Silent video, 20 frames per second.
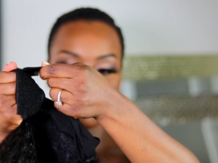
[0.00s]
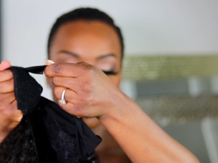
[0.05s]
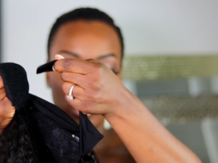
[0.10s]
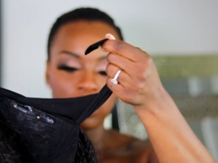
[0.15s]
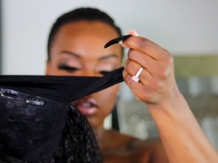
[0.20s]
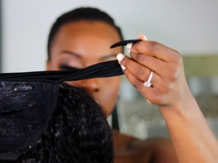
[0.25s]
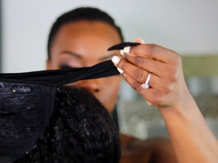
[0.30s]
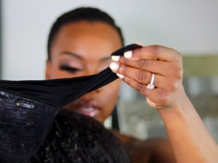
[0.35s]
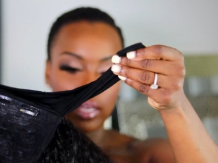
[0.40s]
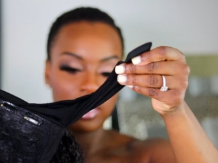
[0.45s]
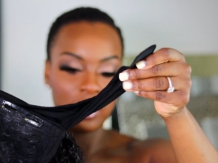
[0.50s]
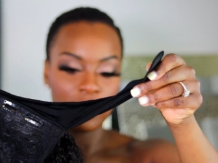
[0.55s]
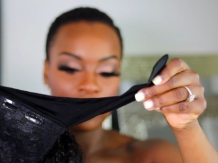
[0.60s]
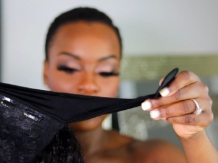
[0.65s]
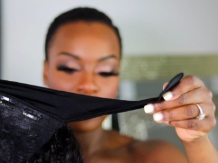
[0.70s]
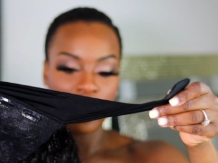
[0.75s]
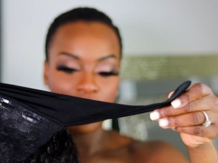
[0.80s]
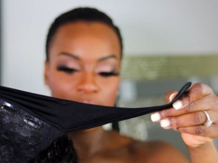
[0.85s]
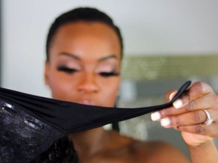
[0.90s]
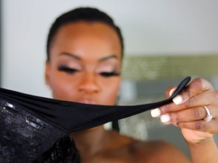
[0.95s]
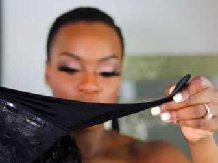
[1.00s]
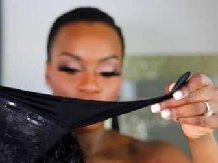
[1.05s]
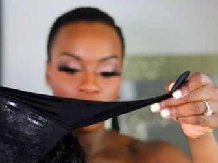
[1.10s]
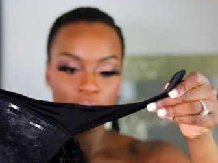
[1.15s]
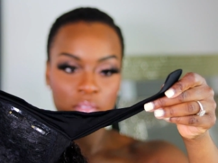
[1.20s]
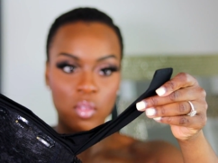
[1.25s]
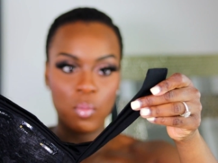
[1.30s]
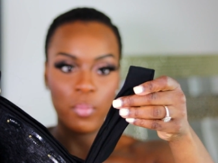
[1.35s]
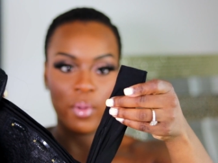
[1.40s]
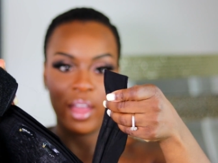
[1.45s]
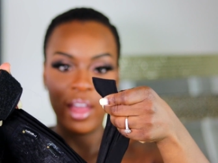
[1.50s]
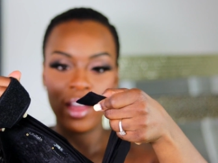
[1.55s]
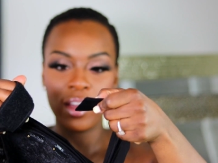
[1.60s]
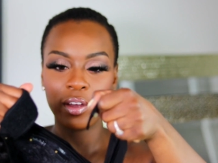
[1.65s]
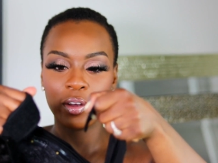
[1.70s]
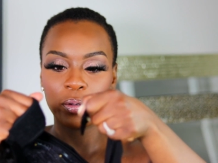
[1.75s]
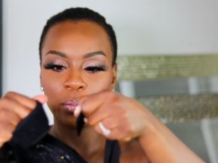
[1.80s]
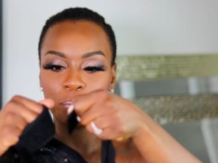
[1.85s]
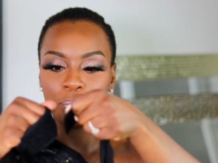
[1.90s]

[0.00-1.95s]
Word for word: so that you can tie it around the back